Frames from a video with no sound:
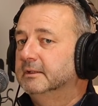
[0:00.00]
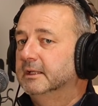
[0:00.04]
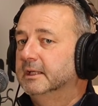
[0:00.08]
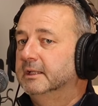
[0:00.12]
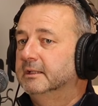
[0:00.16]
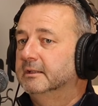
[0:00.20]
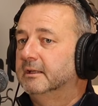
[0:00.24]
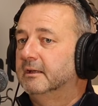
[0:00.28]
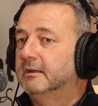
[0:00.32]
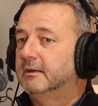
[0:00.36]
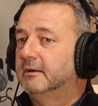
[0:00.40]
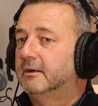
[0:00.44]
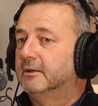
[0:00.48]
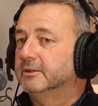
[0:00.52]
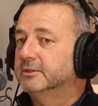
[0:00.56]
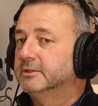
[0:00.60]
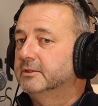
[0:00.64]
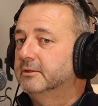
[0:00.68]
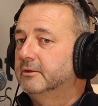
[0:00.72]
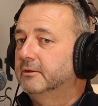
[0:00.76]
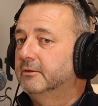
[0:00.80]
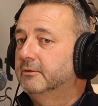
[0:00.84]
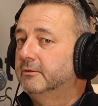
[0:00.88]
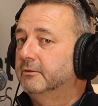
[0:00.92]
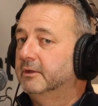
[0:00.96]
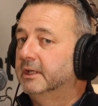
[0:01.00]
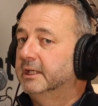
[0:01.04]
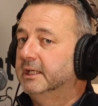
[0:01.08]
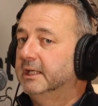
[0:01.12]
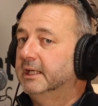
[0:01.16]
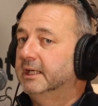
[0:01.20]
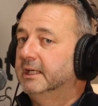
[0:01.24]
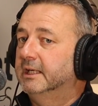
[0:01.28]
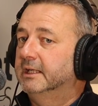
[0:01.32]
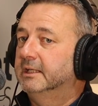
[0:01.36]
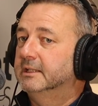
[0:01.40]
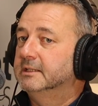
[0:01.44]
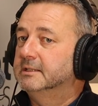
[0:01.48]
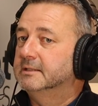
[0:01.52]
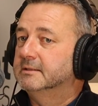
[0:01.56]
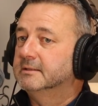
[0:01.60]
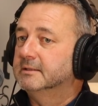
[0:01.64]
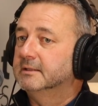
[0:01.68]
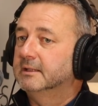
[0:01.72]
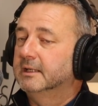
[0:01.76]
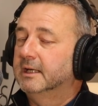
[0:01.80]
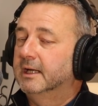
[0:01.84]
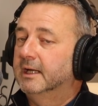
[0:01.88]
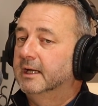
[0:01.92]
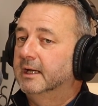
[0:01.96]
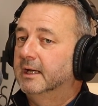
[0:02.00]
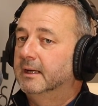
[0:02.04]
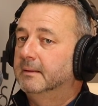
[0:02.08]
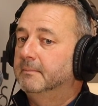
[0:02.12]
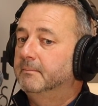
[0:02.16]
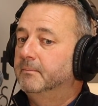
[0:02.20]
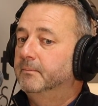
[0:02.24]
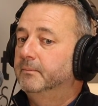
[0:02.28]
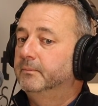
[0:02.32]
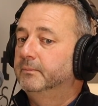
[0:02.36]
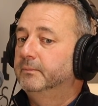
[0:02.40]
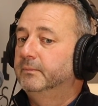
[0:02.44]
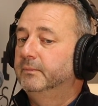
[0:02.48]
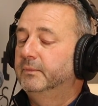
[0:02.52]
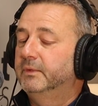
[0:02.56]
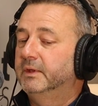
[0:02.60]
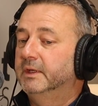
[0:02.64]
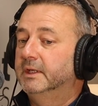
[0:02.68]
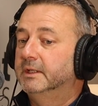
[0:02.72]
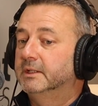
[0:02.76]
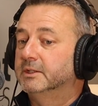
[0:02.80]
in the last 3 years, the